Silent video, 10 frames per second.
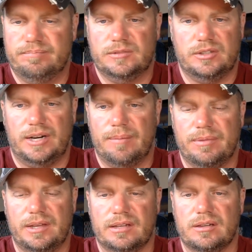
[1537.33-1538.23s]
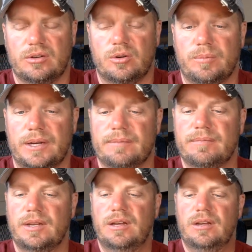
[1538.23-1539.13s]
crap thing to do. But
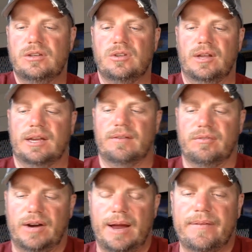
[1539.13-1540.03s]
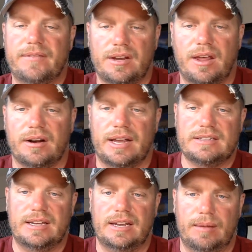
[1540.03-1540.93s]
so like if Ram 1500
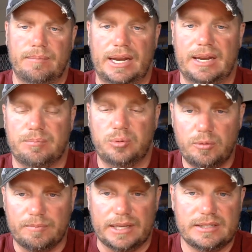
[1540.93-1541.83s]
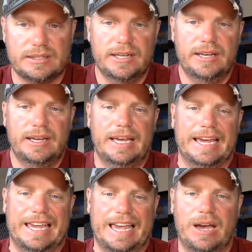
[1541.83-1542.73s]
hasn't had many improvements,
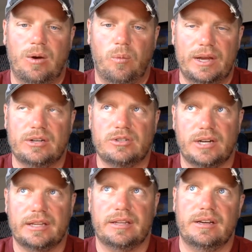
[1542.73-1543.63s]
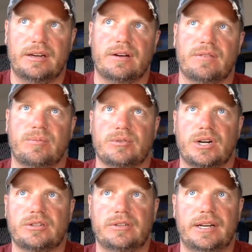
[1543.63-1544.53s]
it can't win Truck of the Year from
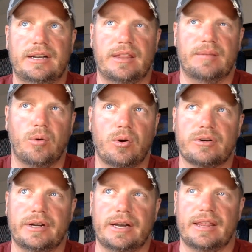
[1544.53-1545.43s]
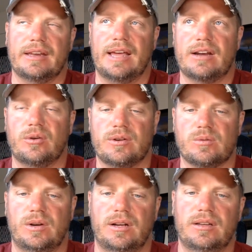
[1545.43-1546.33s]
Truck Trend, I think Motor Trend, I think NACTOY as
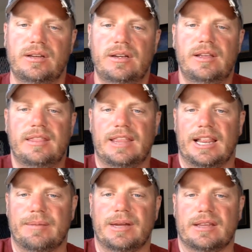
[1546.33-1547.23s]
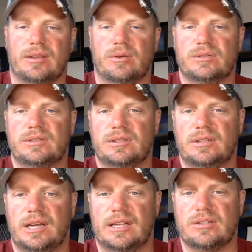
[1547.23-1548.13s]
well. They eliminate those.
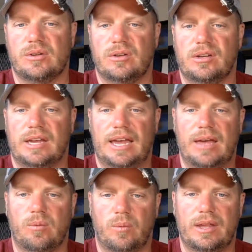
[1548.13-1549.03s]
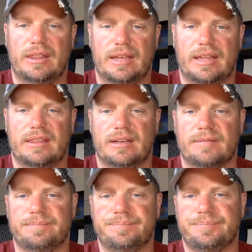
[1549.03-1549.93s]
And so you can't win that
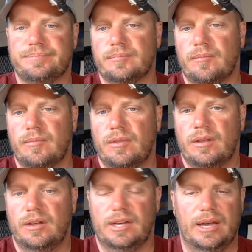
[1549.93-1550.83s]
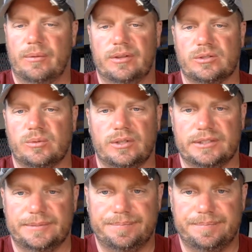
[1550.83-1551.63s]
thing. You can't win those awards.